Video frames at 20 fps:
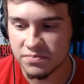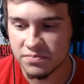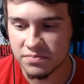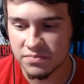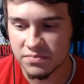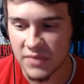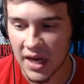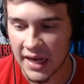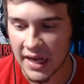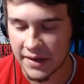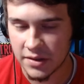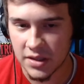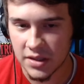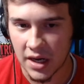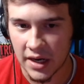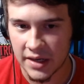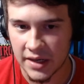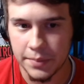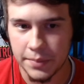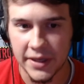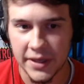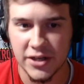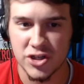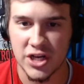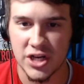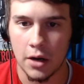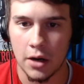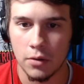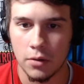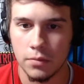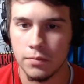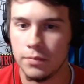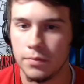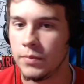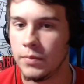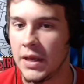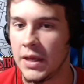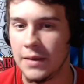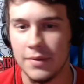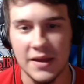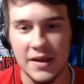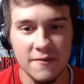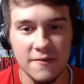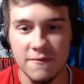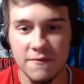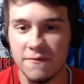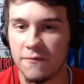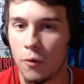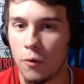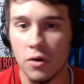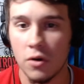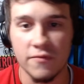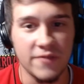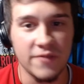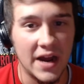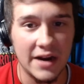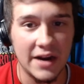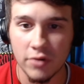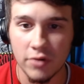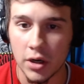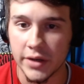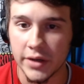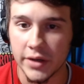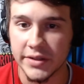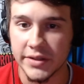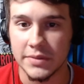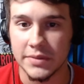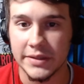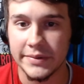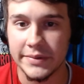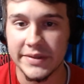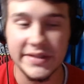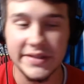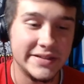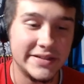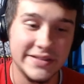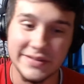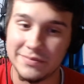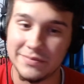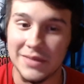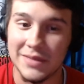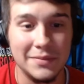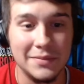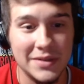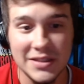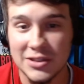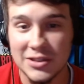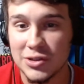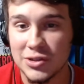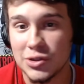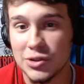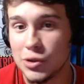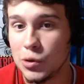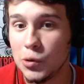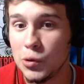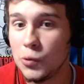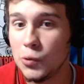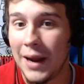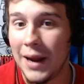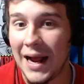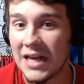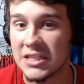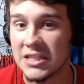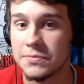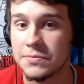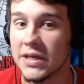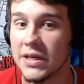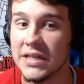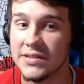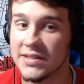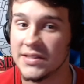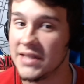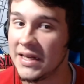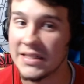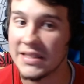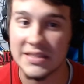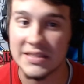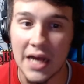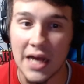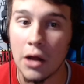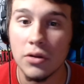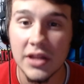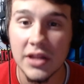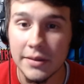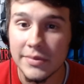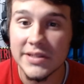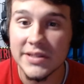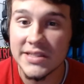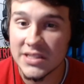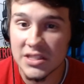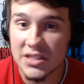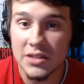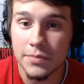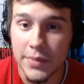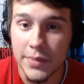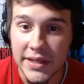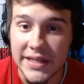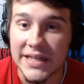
on, on a pitch count. Maybe four or five runs. Maybe maybe two pass plays. That's how limited he's going to be.